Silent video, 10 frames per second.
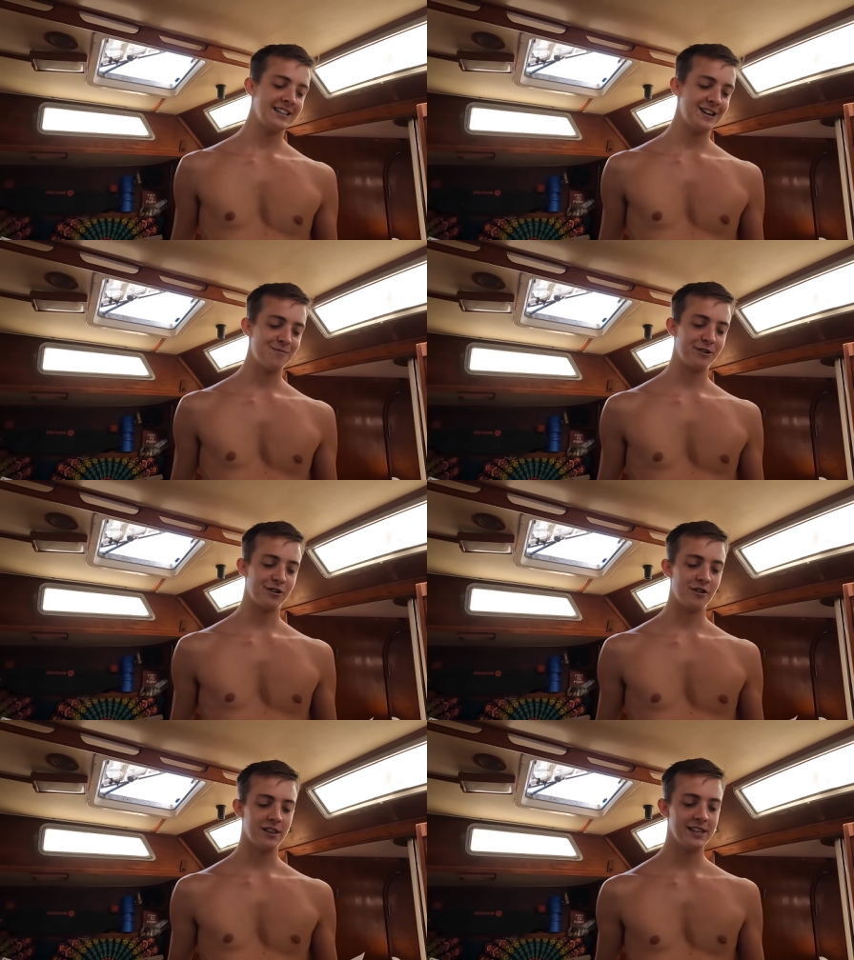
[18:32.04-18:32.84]
Catalpa
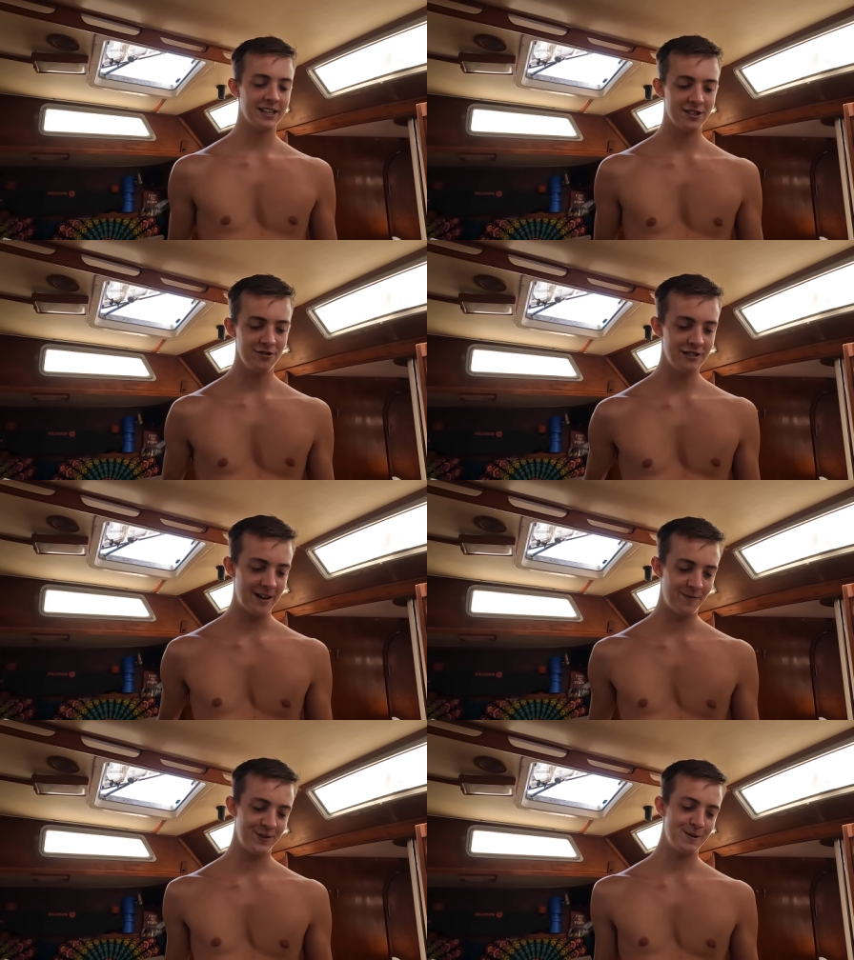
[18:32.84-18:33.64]
crew. I think a new
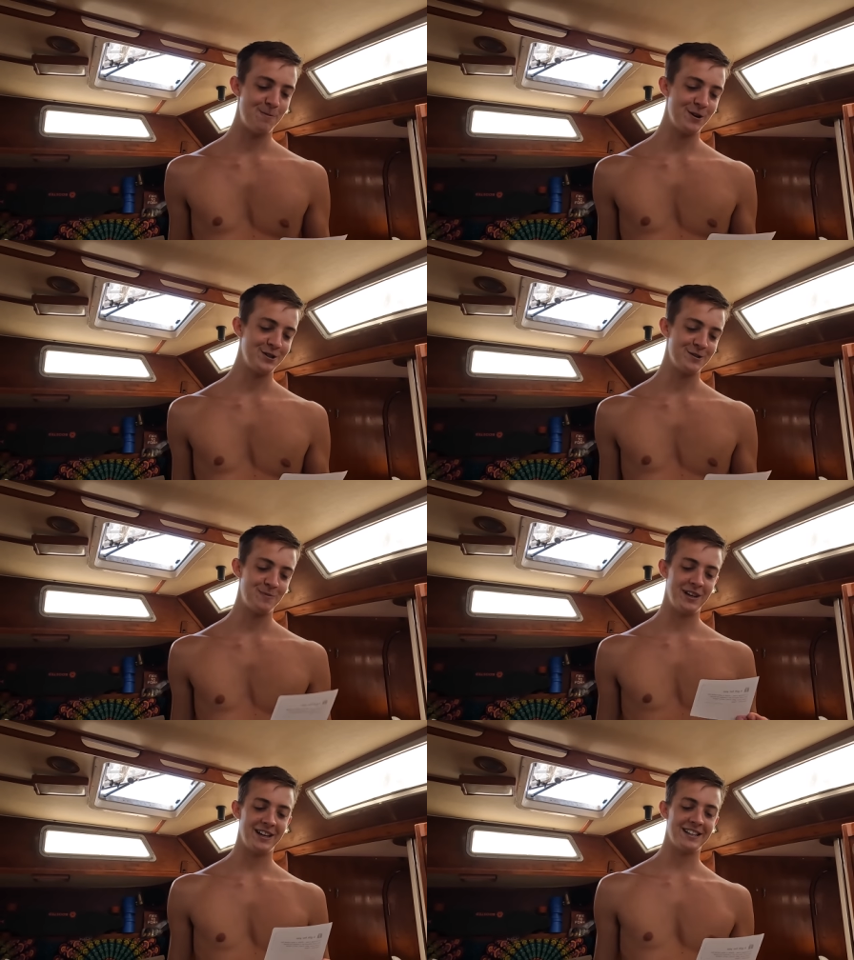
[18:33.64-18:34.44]
name for the boat
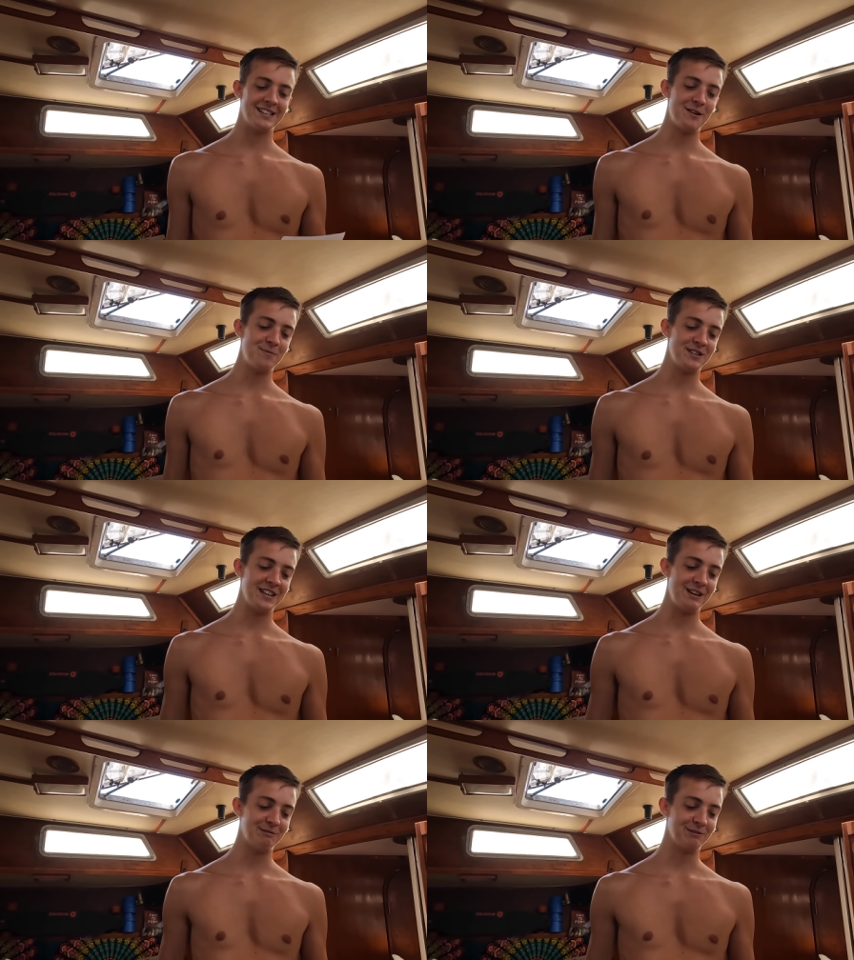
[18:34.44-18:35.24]
should be Catalpa
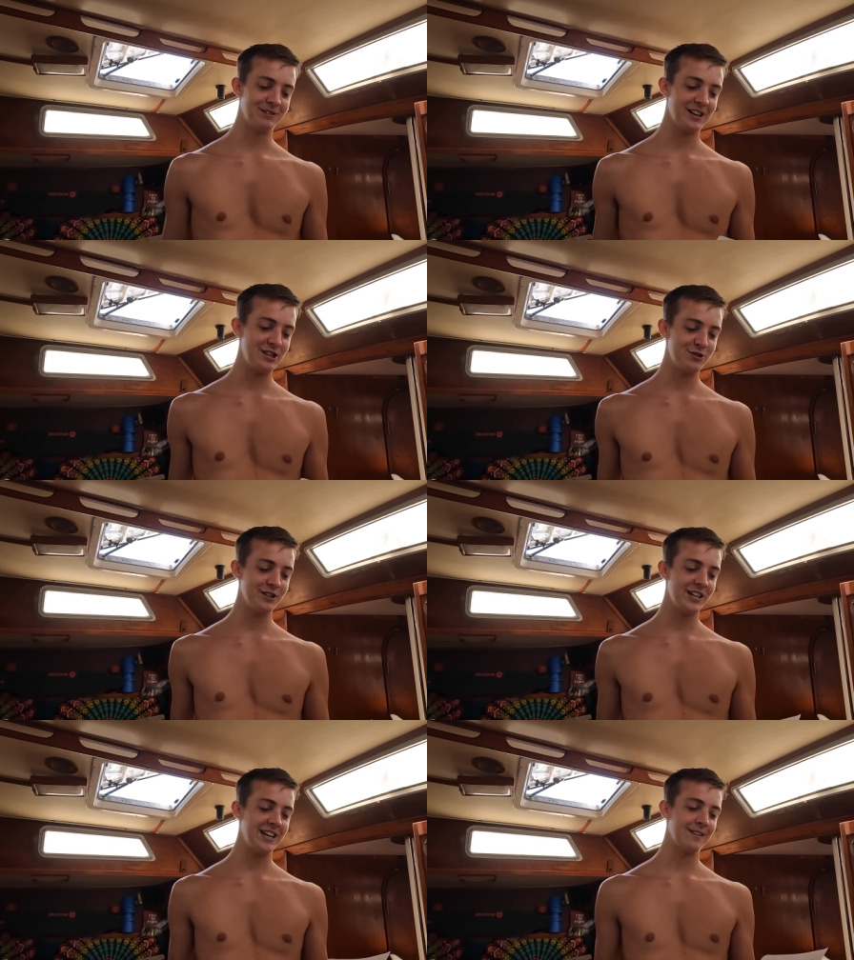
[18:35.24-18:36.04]
Sequel. Enjoy
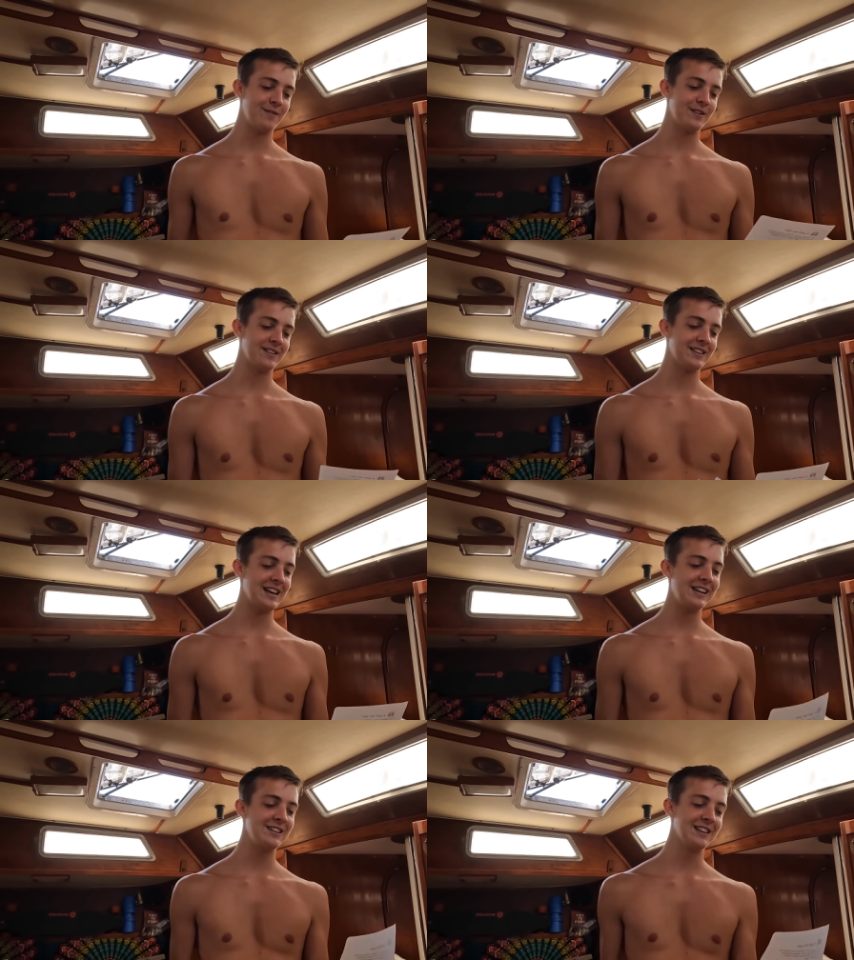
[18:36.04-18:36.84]
your gift.
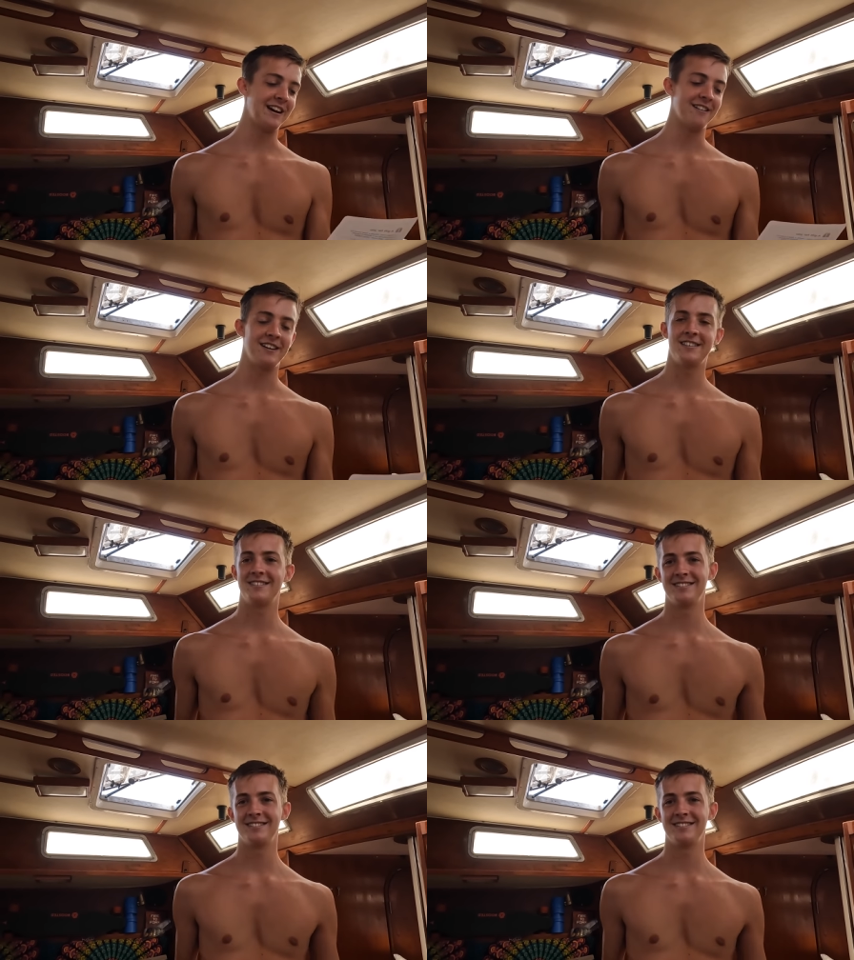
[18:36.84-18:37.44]
Thank you, Larry.